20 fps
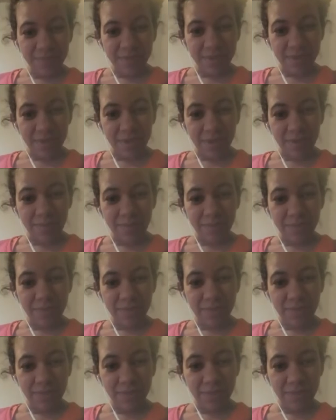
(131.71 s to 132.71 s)

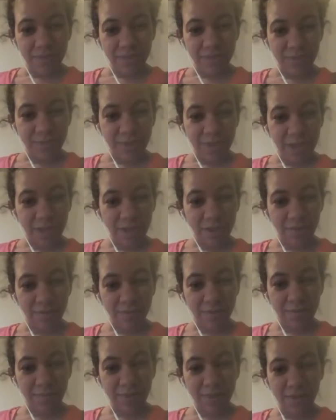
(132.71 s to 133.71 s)
It's right here from
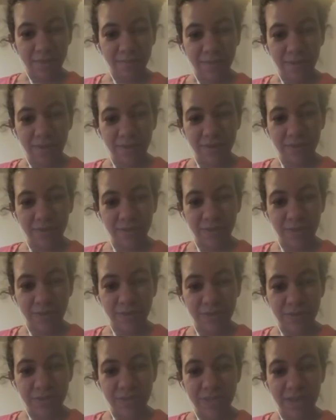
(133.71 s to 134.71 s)
my belly button, it goes
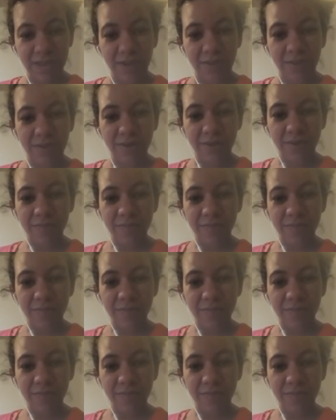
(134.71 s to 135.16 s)
down.